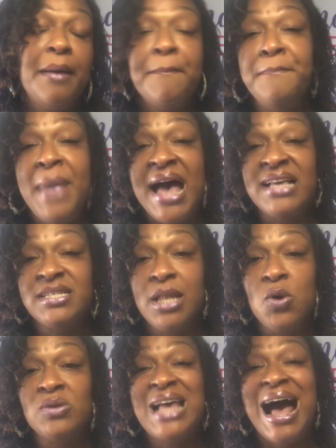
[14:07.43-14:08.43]

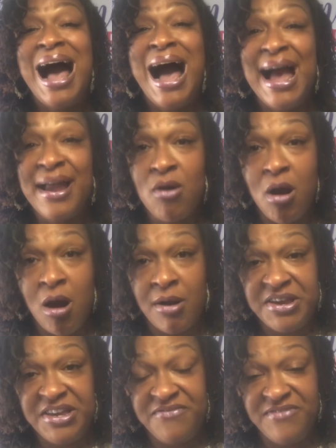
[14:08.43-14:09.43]
Maslow's
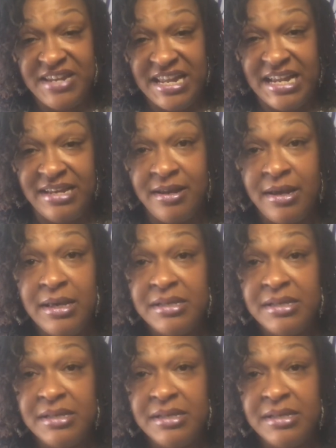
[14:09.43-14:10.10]
hierarchy of need.